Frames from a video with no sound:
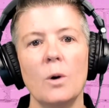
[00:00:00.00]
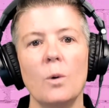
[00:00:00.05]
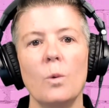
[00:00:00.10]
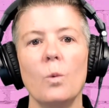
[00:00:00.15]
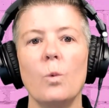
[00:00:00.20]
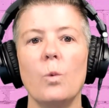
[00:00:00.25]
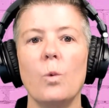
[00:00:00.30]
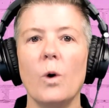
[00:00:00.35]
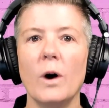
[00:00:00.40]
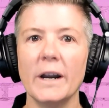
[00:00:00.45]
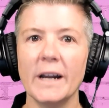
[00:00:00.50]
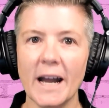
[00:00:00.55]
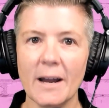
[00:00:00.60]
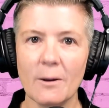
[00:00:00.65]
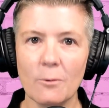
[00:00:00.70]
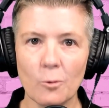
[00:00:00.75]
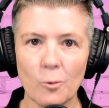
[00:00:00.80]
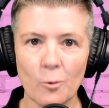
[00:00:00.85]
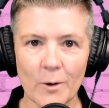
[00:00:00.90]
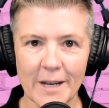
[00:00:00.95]
What I
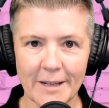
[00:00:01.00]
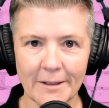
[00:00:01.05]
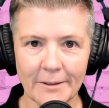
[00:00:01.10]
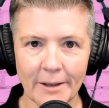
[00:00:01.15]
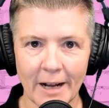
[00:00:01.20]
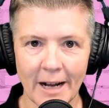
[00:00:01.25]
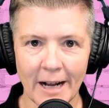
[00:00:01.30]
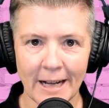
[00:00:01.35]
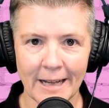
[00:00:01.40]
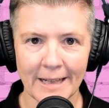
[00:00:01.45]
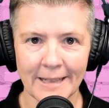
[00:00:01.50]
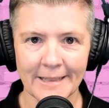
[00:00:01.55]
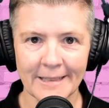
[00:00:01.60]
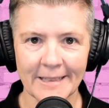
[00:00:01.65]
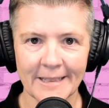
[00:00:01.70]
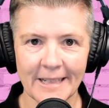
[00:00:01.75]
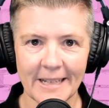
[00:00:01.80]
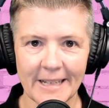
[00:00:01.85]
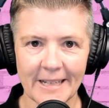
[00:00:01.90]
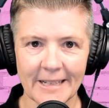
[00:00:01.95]

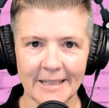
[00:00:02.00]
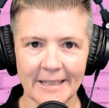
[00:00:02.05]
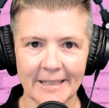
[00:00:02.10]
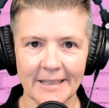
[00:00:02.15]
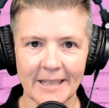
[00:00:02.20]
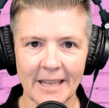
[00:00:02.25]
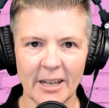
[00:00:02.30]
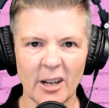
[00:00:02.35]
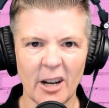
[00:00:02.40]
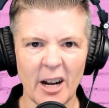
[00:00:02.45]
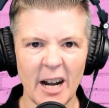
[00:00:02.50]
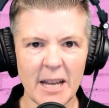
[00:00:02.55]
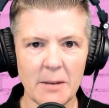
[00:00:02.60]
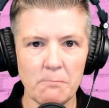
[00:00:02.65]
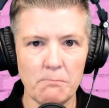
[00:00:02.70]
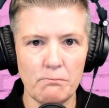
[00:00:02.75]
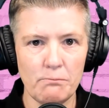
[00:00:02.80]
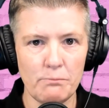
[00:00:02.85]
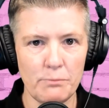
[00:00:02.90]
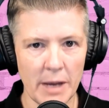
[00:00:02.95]
realized is that
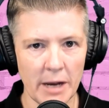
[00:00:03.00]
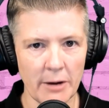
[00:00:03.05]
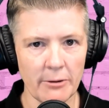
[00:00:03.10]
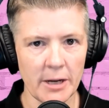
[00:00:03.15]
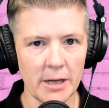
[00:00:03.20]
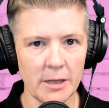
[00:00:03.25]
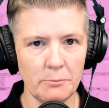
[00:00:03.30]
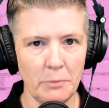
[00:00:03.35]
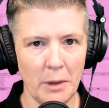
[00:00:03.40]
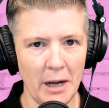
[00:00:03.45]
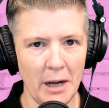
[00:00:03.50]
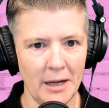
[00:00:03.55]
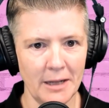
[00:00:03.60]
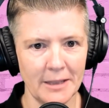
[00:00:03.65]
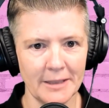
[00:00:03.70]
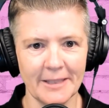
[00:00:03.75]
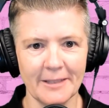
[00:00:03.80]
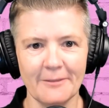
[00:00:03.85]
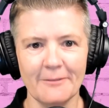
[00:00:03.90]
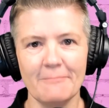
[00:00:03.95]
I'd buried
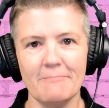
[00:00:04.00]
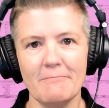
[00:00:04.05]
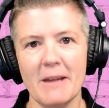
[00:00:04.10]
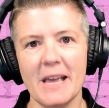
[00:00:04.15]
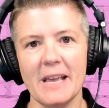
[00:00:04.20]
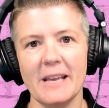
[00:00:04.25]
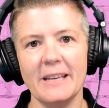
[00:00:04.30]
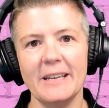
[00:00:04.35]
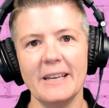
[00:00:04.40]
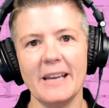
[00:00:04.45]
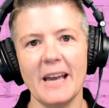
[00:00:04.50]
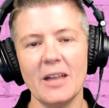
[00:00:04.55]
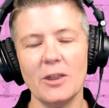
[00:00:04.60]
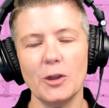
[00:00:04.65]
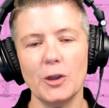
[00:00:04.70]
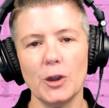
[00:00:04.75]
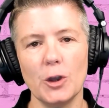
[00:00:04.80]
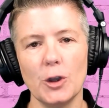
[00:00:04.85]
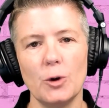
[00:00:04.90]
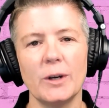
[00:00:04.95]
parts of me
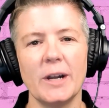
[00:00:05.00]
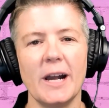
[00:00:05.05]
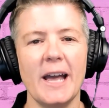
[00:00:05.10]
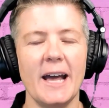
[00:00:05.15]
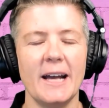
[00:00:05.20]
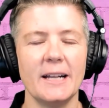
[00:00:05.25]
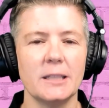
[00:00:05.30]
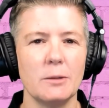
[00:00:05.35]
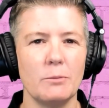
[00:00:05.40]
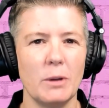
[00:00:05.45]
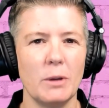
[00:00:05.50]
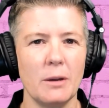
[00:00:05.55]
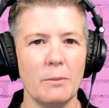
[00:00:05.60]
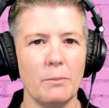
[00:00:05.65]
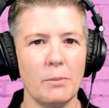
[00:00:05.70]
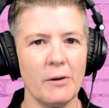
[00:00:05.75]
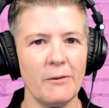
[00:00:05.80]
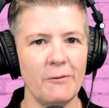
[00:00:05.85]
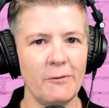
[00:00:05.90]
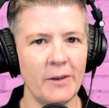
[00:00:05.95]
and thought I had to be a
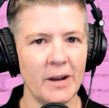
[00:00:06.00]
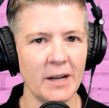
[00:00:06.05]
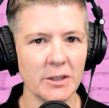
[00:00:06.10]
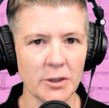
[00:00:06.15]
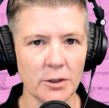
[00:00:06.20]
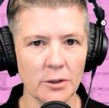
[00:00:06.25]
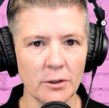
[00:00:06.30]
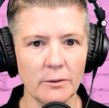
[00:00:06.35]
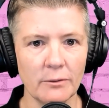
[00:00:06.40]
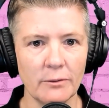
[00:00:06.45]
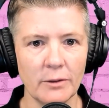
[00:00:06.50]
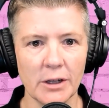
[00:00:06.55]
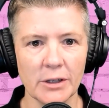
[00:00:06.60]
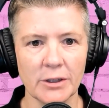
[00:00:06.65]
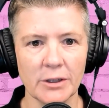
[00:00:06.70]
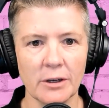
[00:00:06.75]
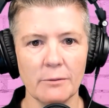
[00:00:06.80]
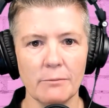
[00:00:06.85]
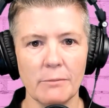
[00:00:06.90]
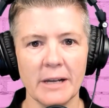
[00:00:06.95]
professional
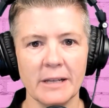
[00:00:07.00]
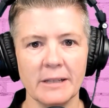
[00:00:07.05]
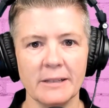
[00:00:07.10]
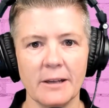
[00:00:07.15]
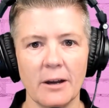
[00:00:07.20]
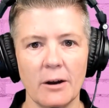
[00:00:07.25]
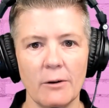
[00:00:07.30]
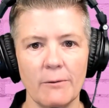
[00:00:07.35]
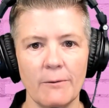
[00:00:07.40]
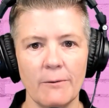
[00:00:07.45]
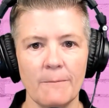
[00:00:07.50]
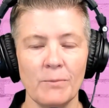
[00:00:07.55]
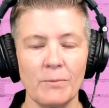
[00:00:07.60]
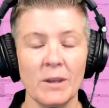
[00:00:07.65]
version of myself.